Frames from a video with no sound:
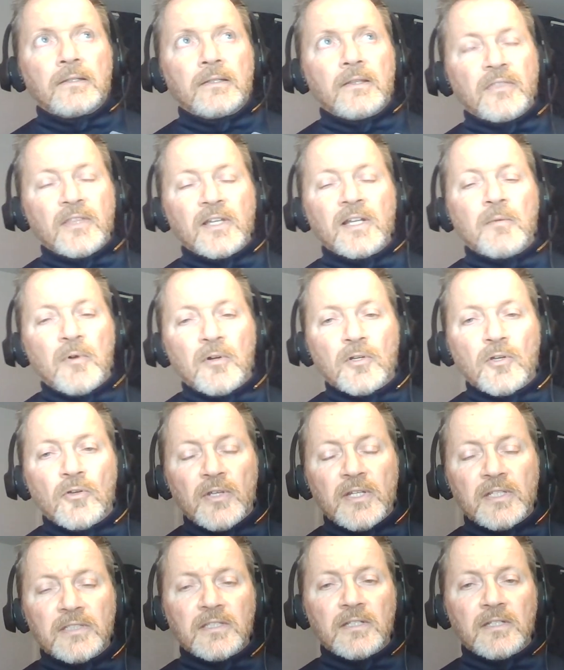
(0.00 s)
thing about
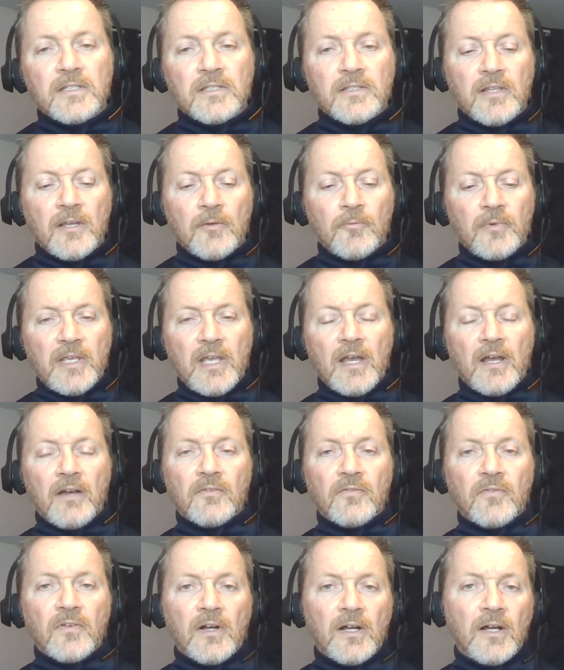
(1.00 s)
creatine is that we
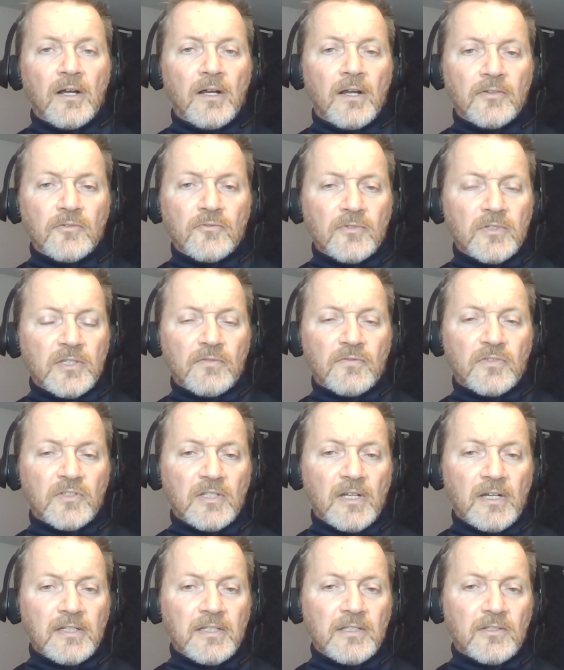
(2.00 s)
have hundreds of
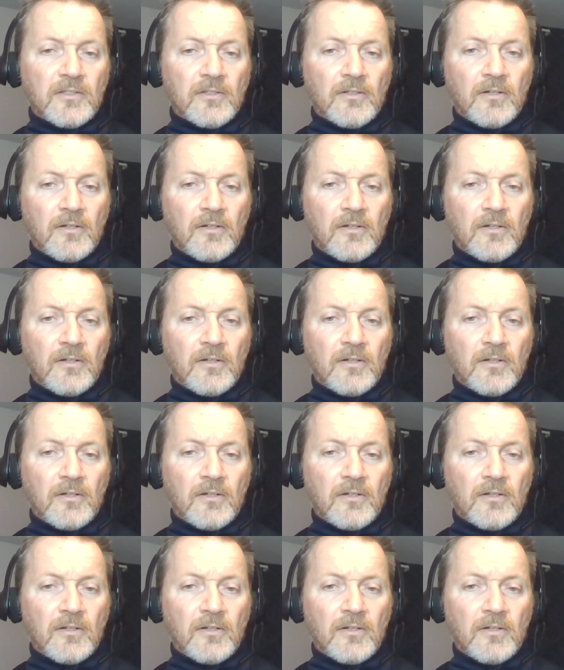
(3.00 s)
studies